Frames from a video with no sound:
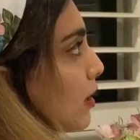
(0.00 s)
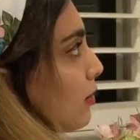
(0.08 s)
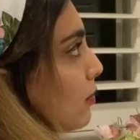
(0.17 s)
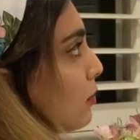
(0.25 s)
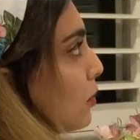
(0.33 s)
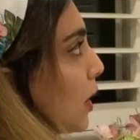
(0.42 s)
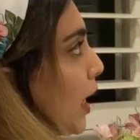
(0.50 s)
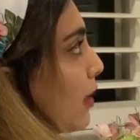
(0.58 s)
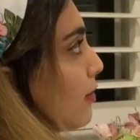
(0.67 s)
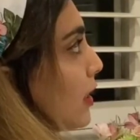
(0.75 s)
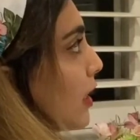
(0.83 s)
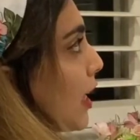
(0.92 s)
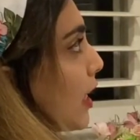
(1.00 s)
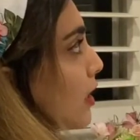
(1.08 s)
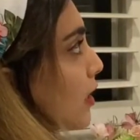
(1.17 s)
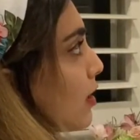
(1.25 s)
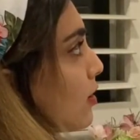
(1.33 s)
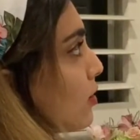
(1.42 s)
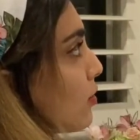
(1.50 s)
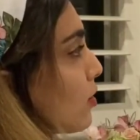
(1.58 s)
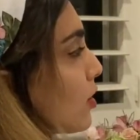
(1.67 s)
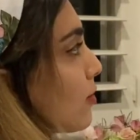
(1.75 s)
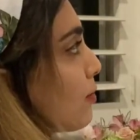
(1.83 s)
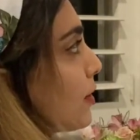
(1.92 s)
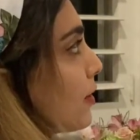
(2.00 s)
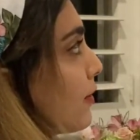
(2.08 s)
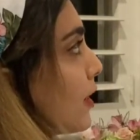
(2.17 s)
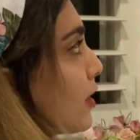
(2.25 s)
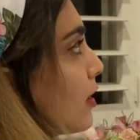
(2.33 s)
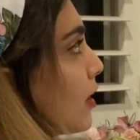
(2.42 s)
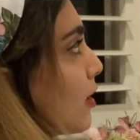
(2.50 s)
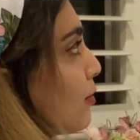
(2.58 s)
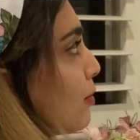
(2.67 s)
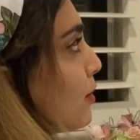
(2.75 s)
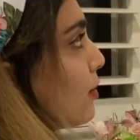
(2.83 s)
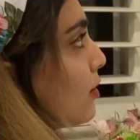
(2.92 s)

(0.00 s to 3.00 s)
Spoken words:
We have a cache that stores the previously computed